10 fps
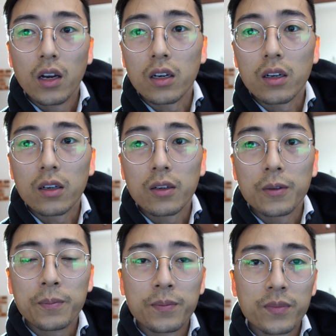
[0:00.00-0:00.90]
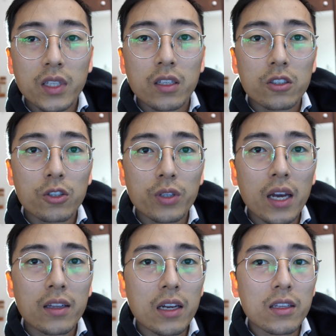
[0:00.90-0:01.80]
So
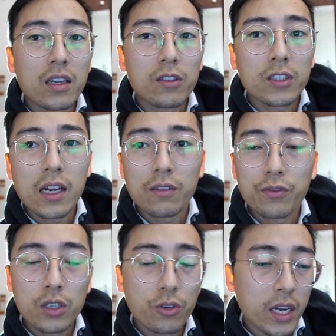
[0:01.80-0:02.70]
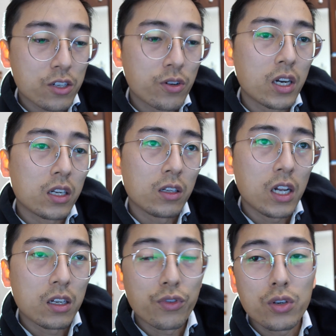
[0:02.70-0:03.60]
yeah, that video actually got a
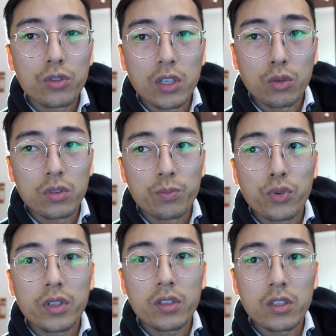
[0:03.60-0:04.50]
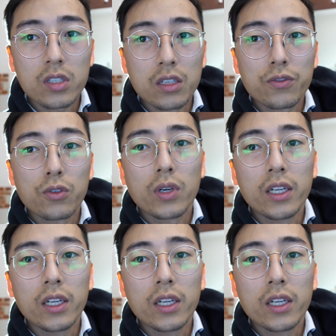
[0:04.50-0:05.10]
lot of views. It was pretty successful.